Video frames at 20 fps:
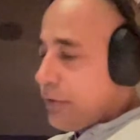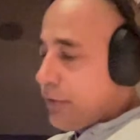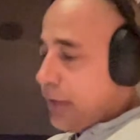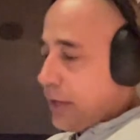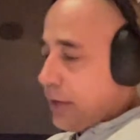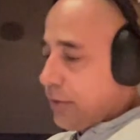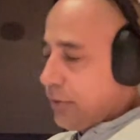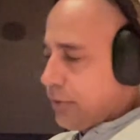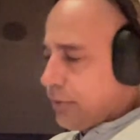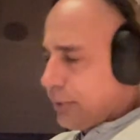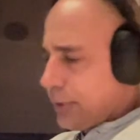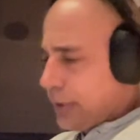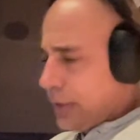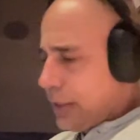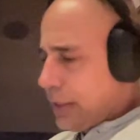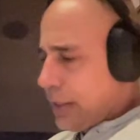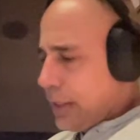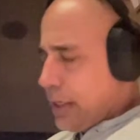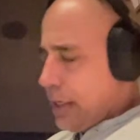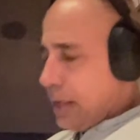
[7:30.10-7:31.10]
Day
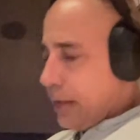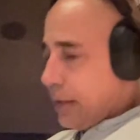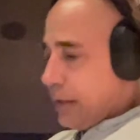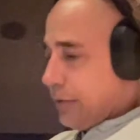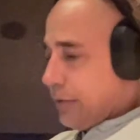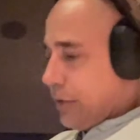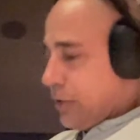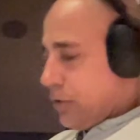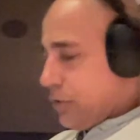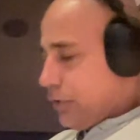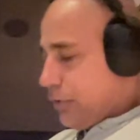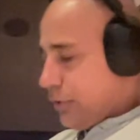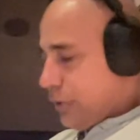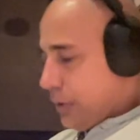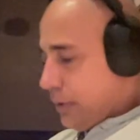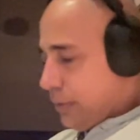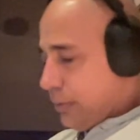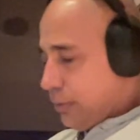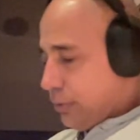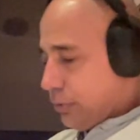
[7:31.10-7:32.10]
3 continued
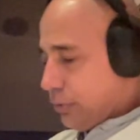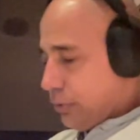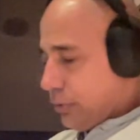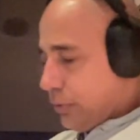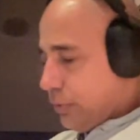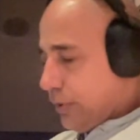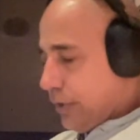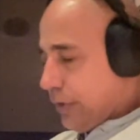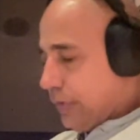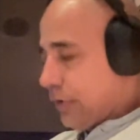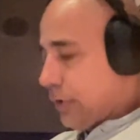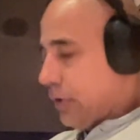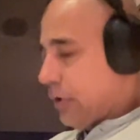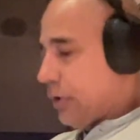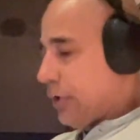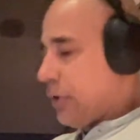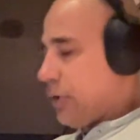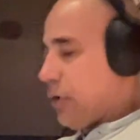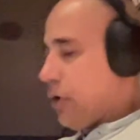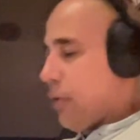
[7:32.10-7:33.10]
to improve. They
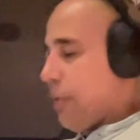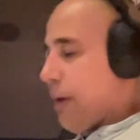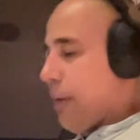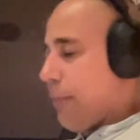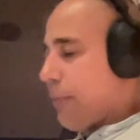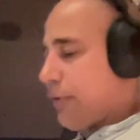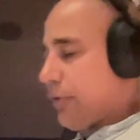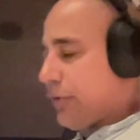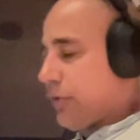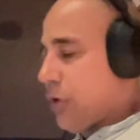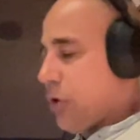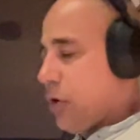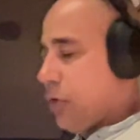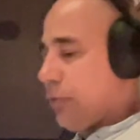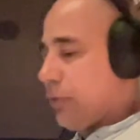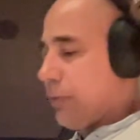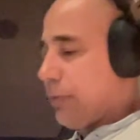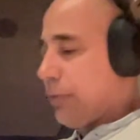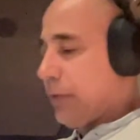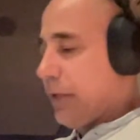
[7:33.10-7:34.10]
started omeprazole
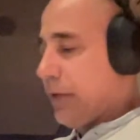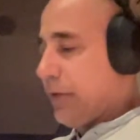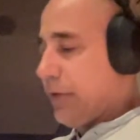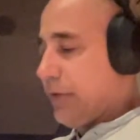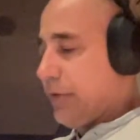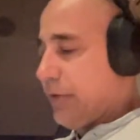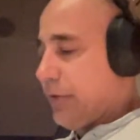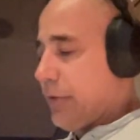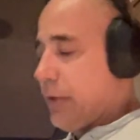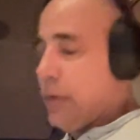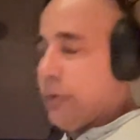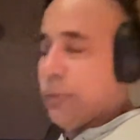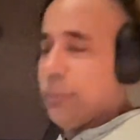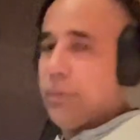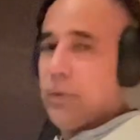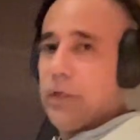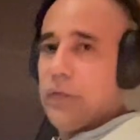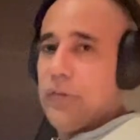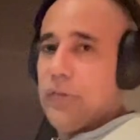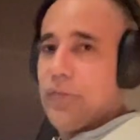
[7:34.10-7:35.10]
and replaced
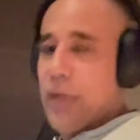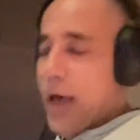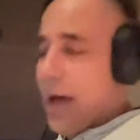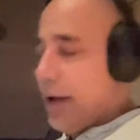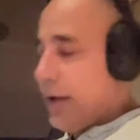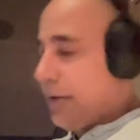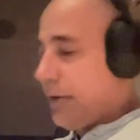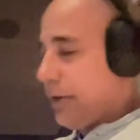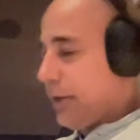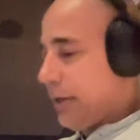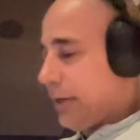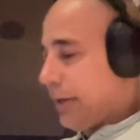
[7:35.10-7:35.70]
that.